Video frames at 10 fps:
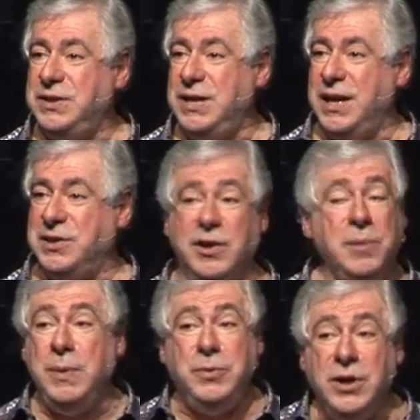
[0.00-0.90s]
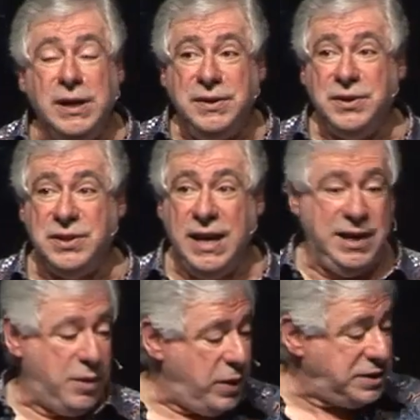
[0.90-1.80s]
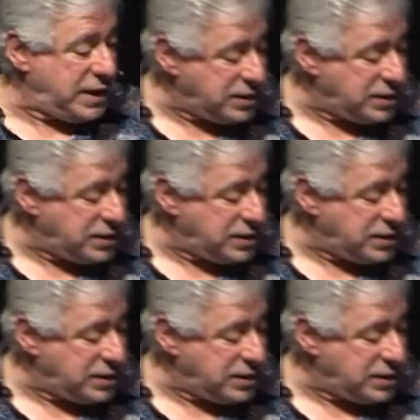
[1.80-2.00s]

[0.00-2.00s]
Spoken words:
tongues, a lot of people don't understand it. Once they